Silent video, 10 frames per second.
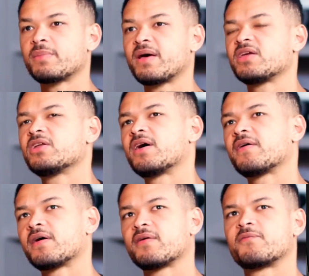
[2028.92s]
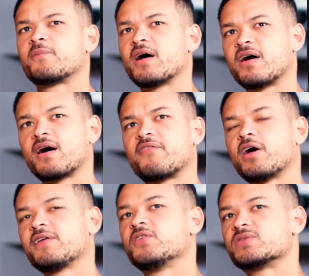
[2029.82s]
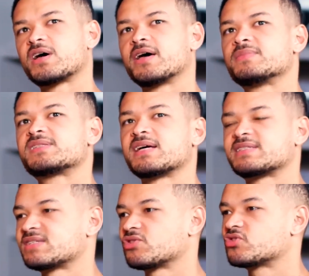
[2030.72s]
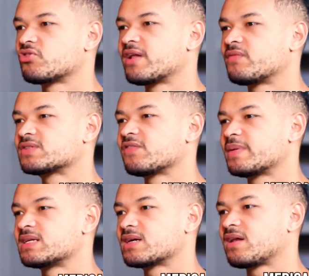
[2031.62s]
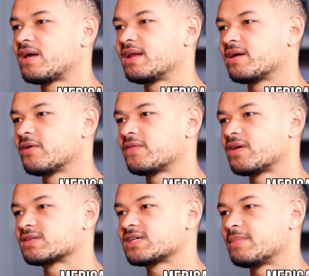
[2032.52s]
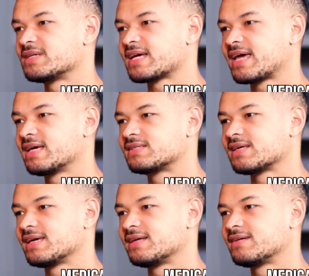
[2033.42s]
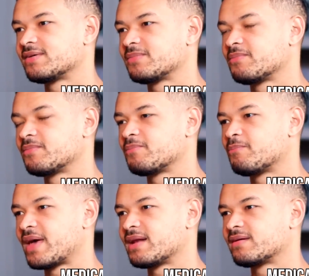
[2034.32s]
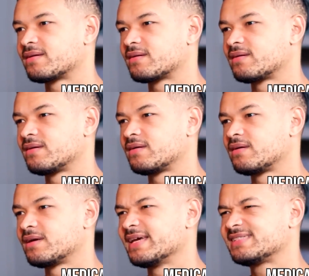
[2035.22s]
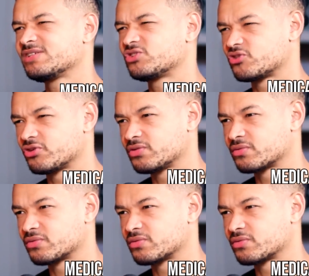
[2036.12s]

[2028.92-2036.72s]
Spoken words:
about, I've heard a few times that testosterone levels have been declining over the last couple of decades in men. Mm-hmm. Is this true?